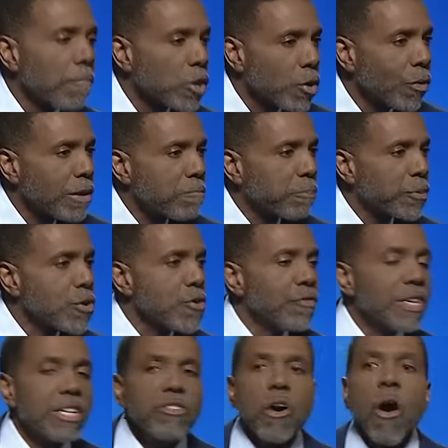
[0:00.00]
You improved
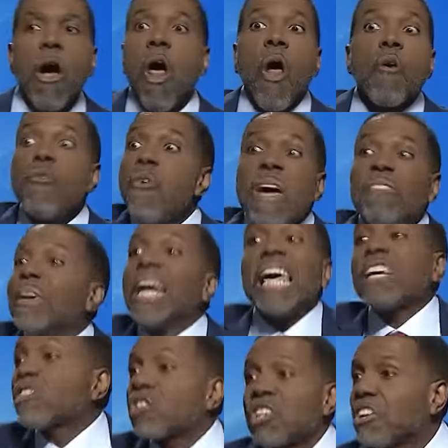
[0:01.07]
in your
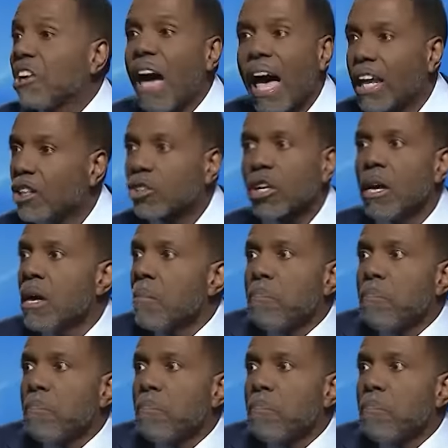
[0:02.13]
revelation knowledge.